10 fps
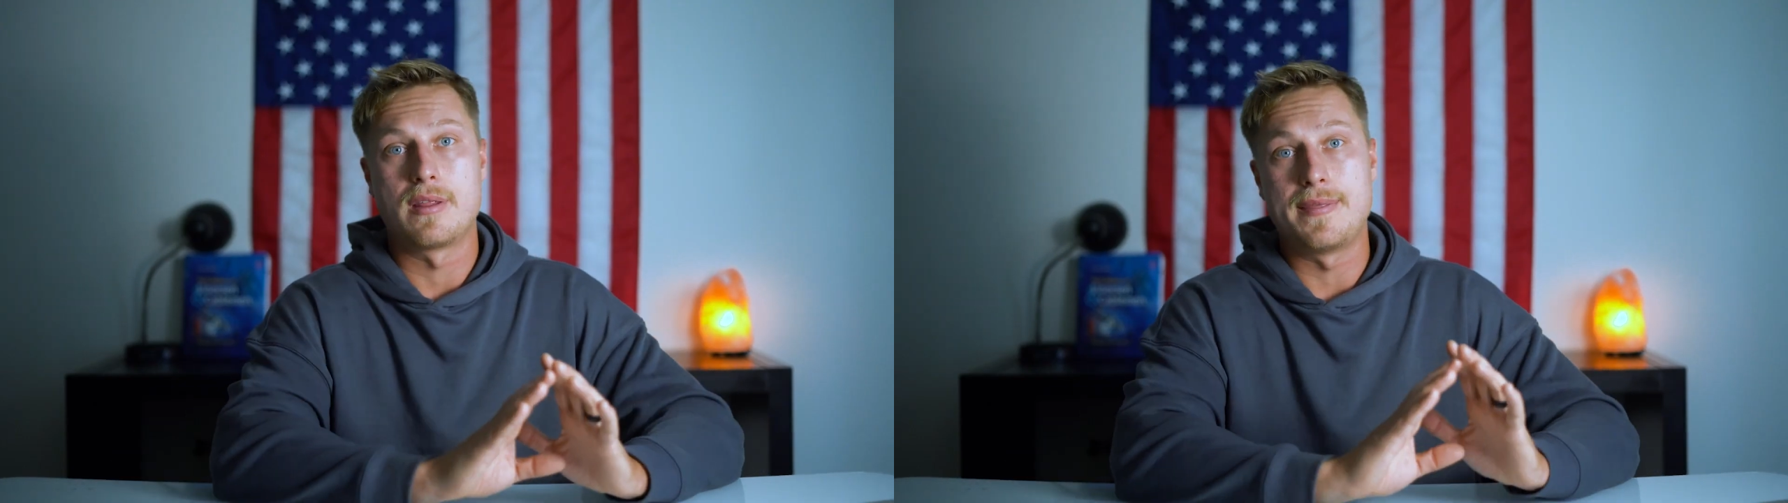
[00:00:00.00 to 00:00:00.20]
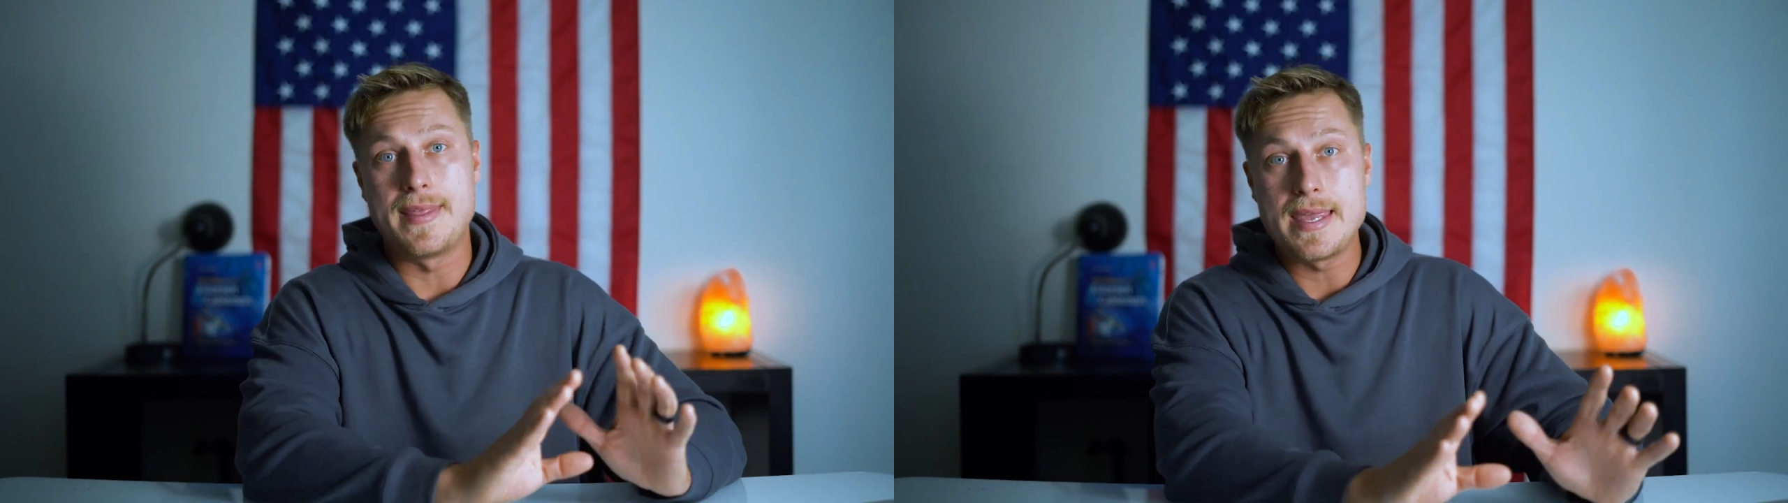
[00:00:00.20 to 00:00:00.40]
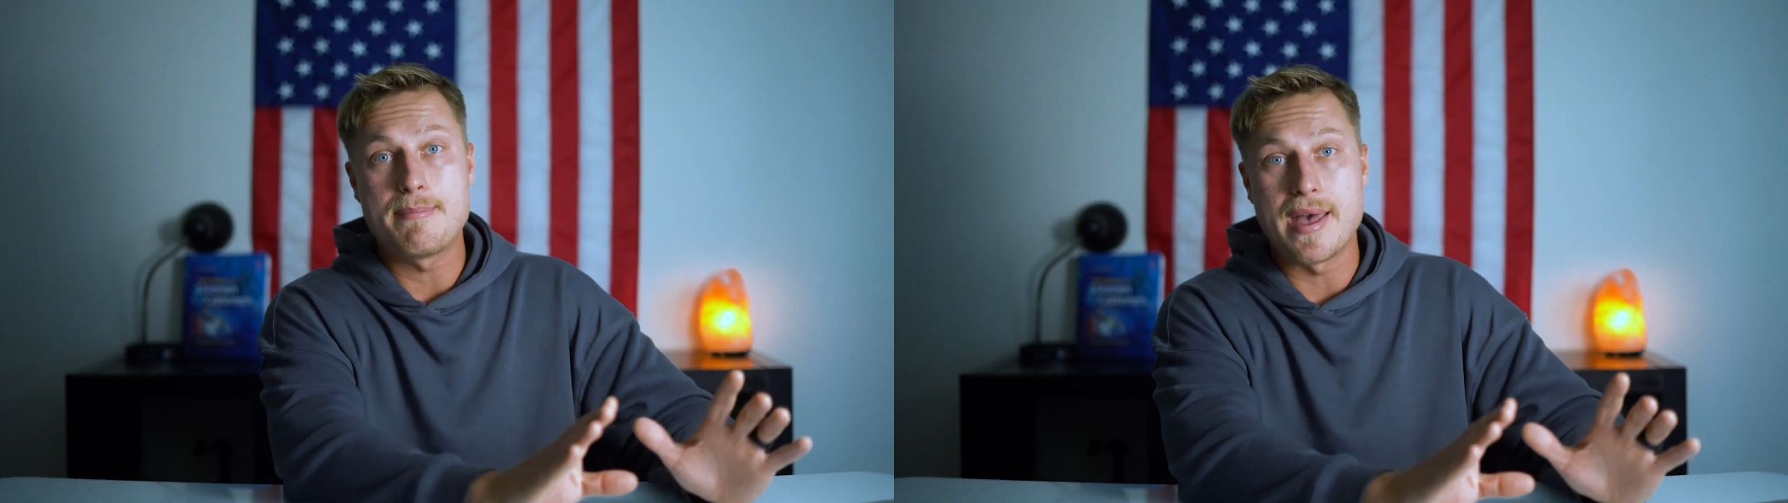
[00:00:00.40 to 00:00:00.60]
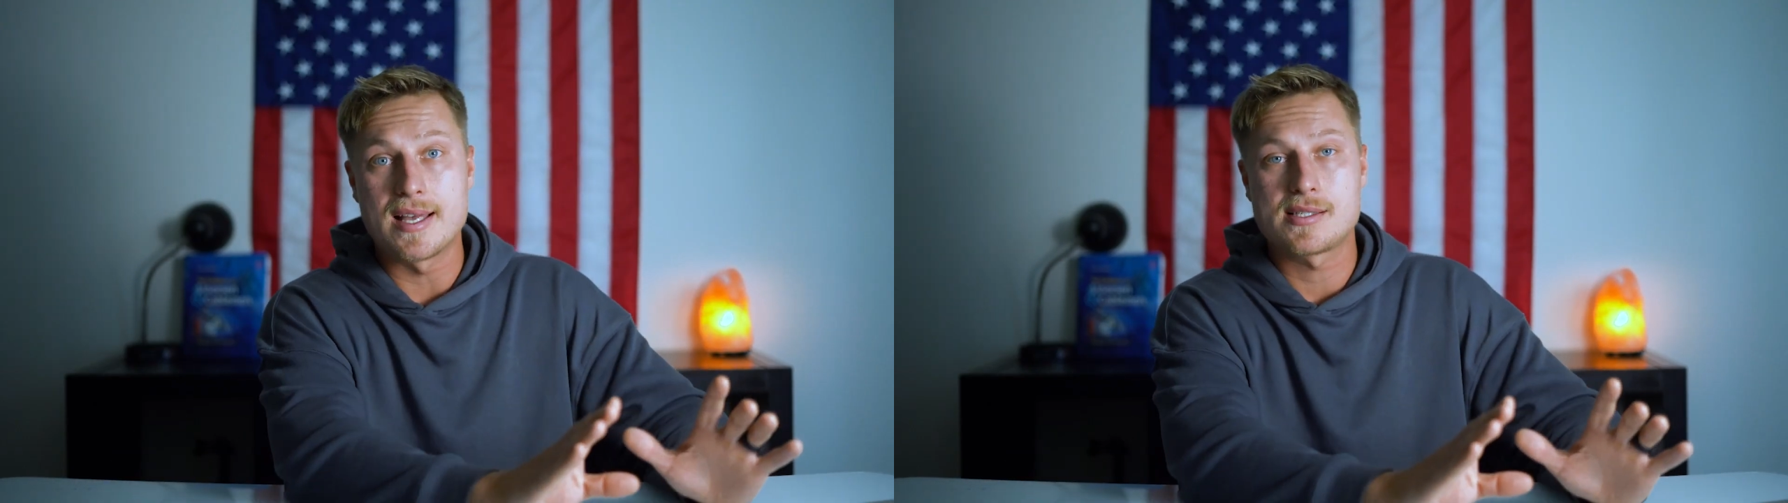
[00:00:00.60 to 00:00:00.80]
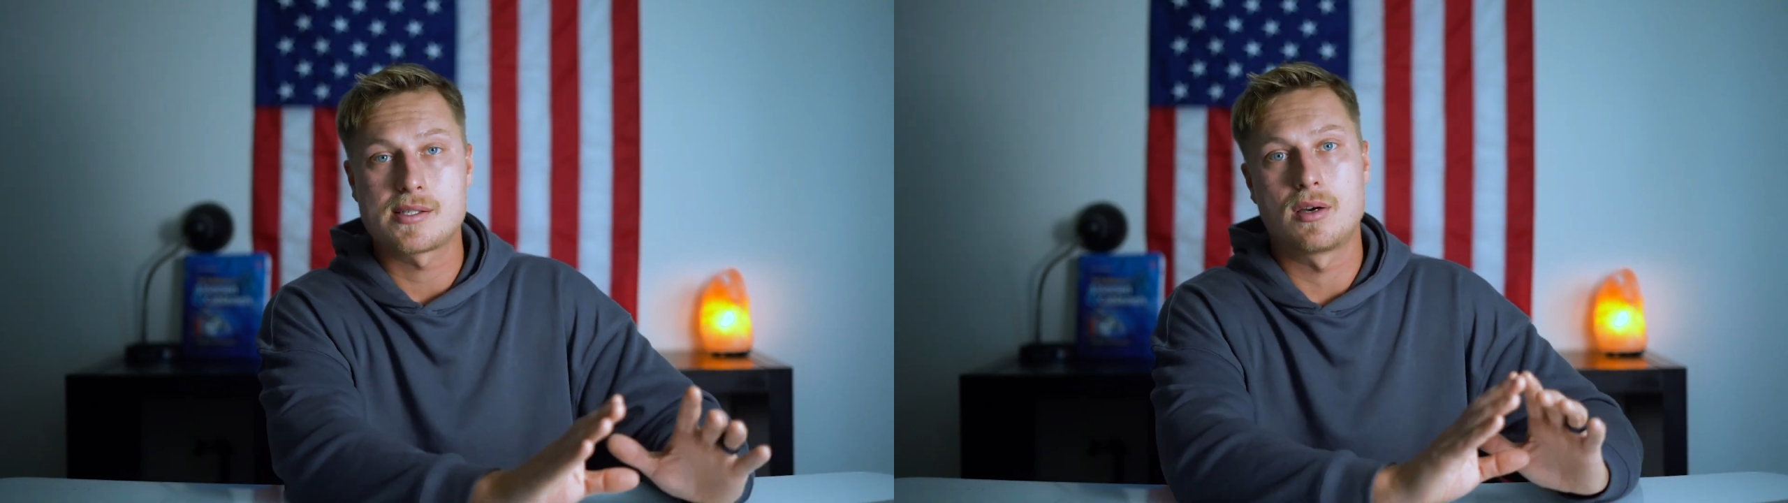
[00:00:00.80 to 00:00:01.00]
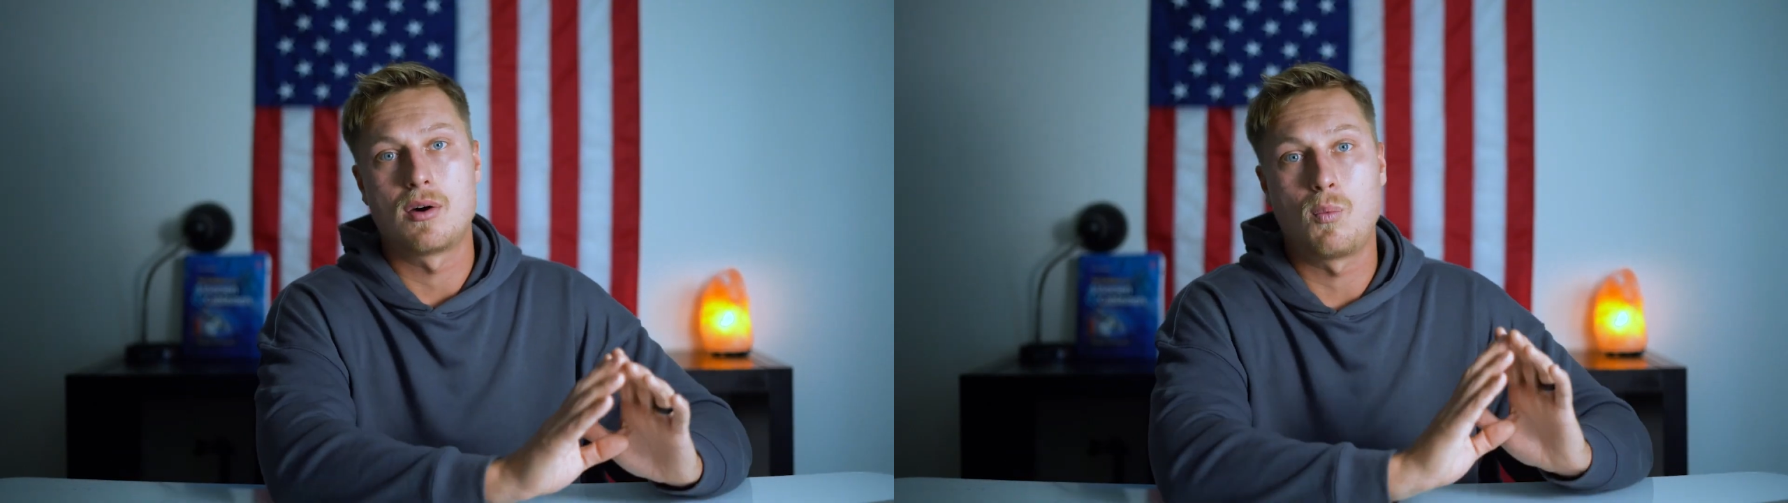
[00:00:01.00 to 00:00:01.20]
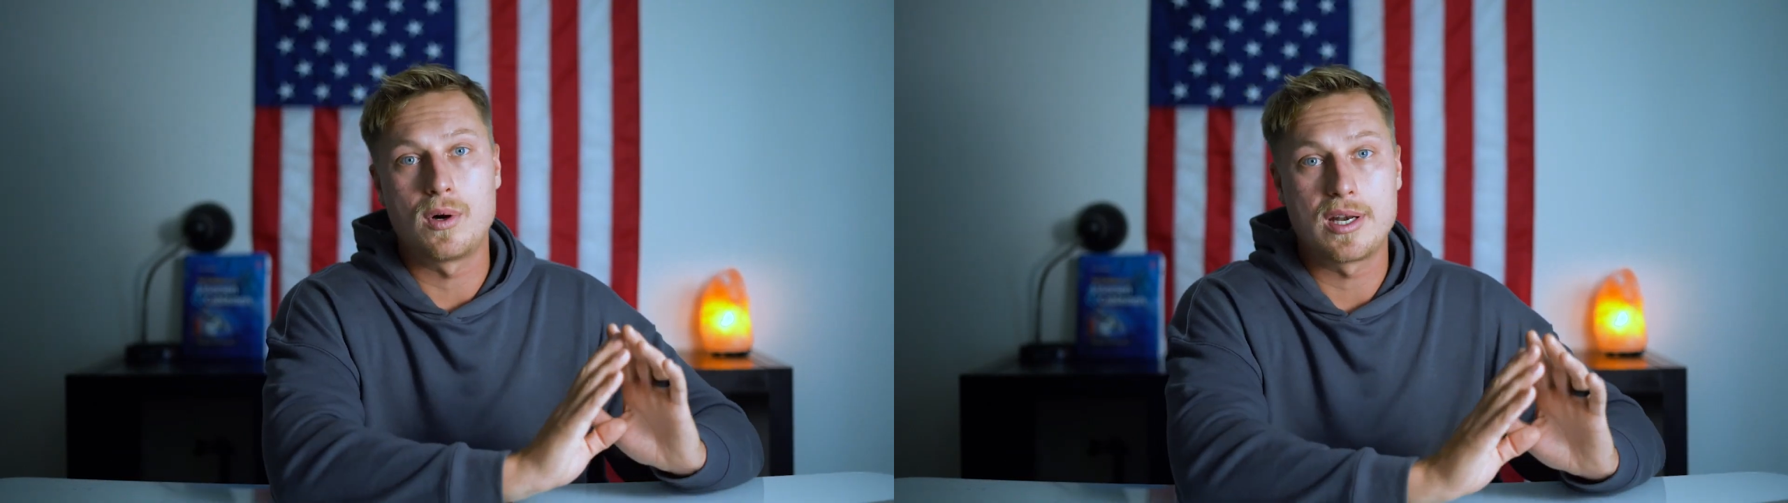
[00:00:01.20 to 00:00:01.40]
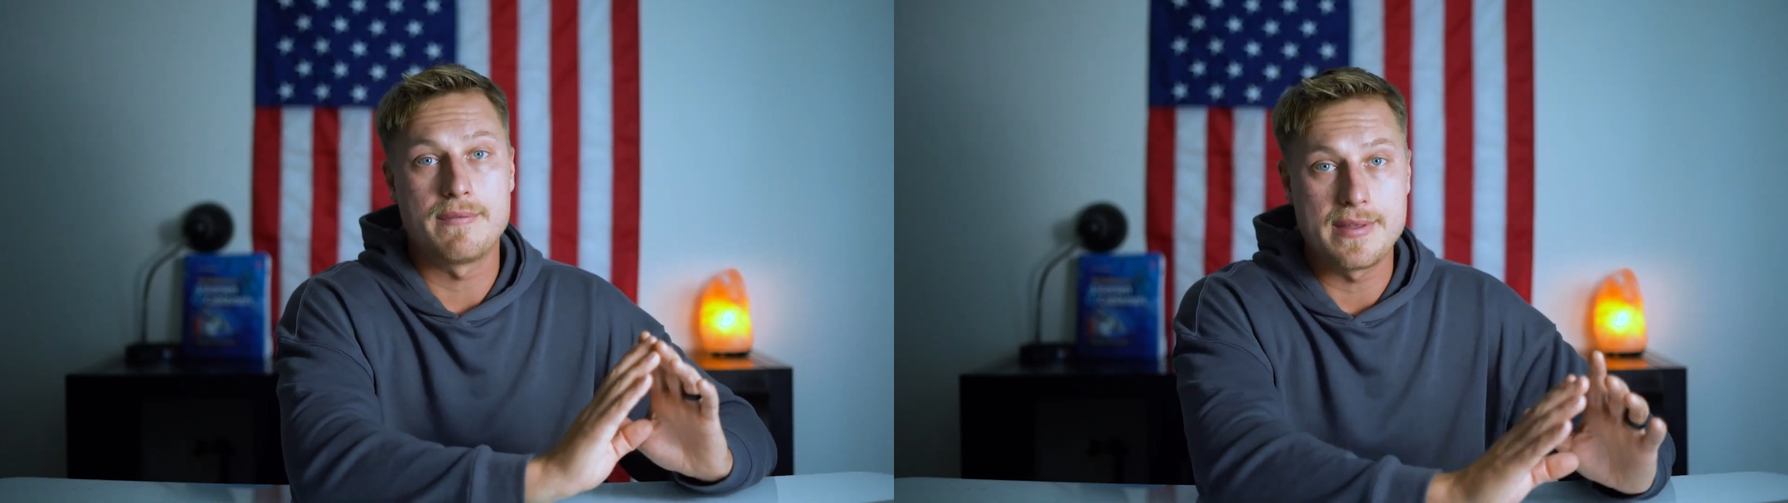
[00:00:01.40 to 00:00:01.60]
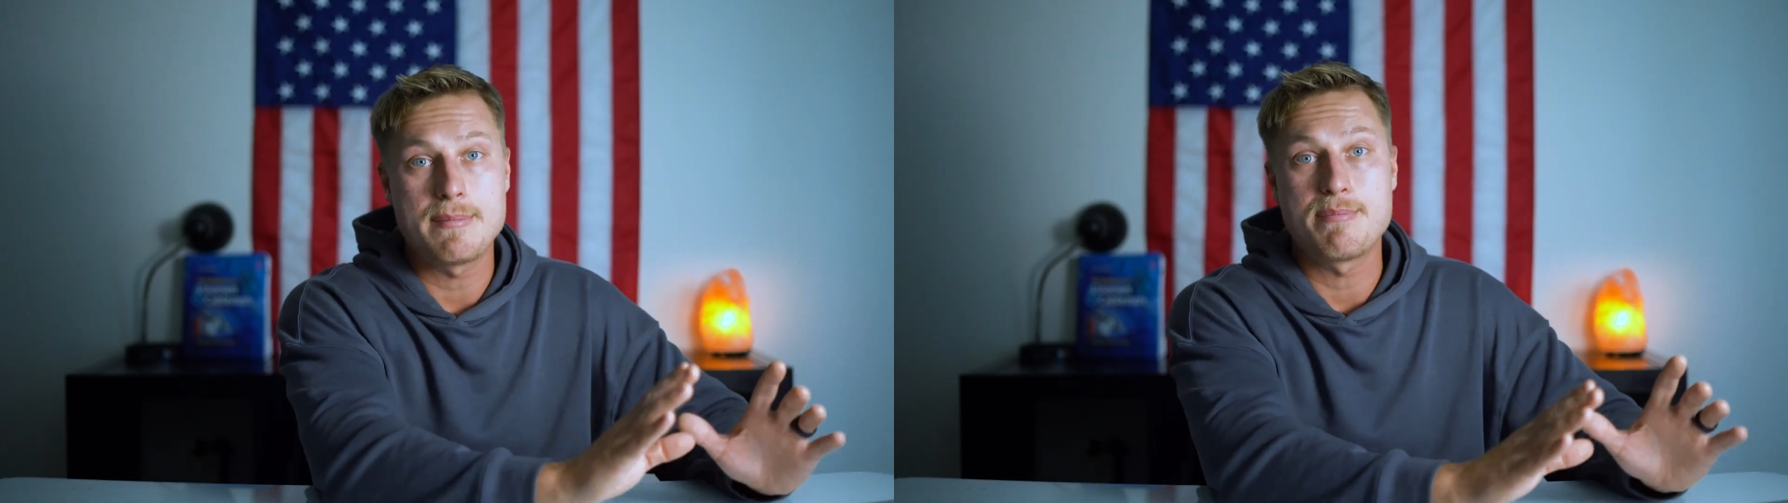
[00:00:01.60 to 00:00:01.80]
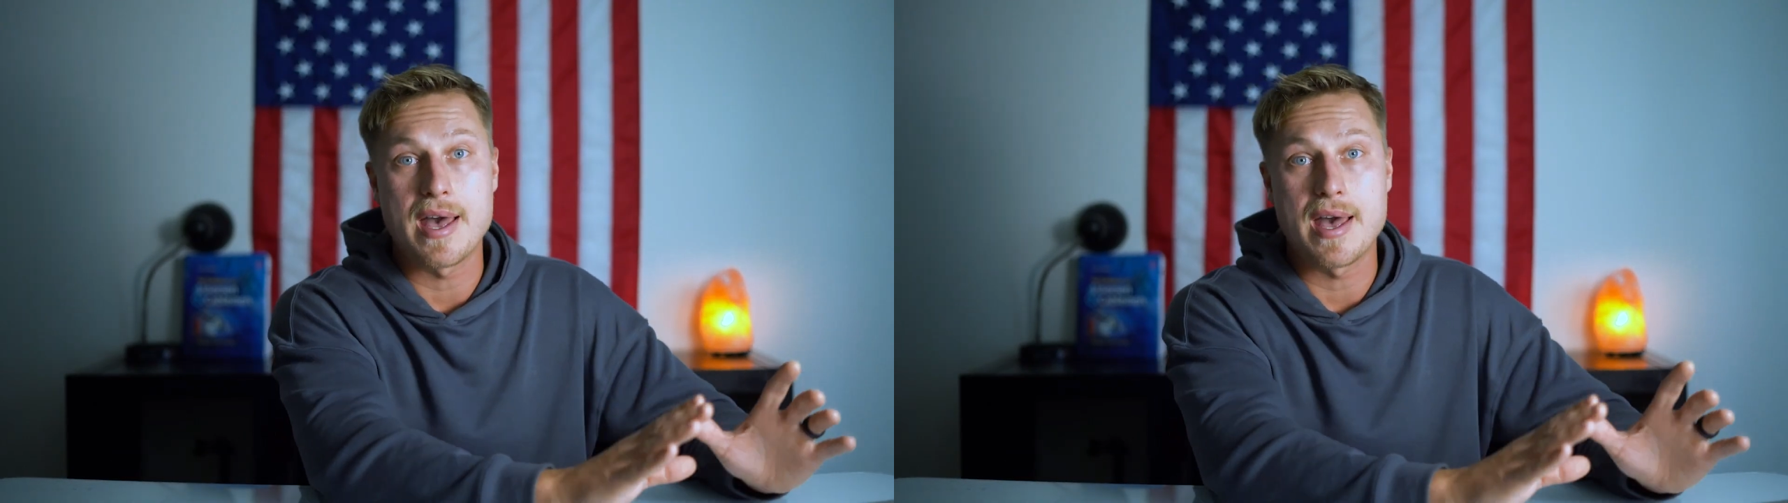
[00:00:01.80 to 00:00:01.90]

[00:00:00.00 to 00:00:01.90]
the best, one of the